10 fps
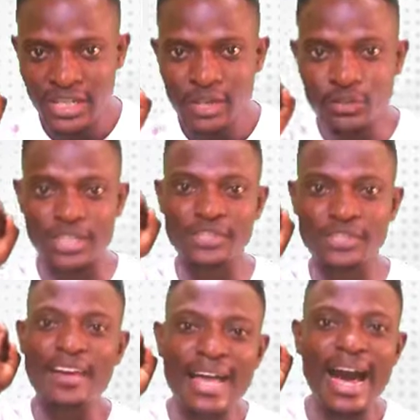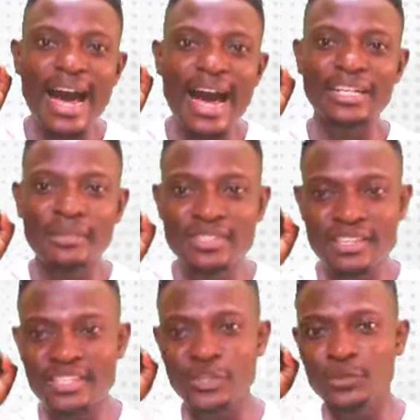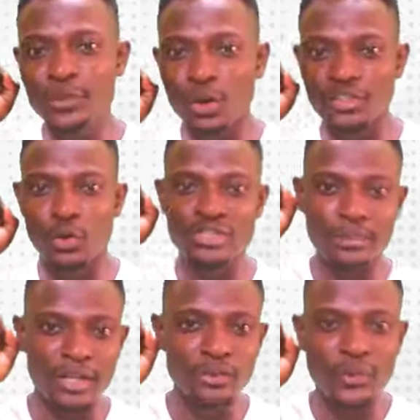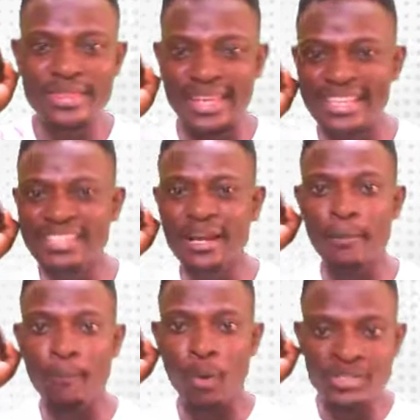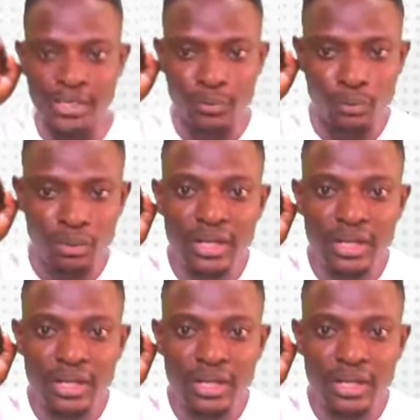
So his father hardly misses the news because he goes about with his portable,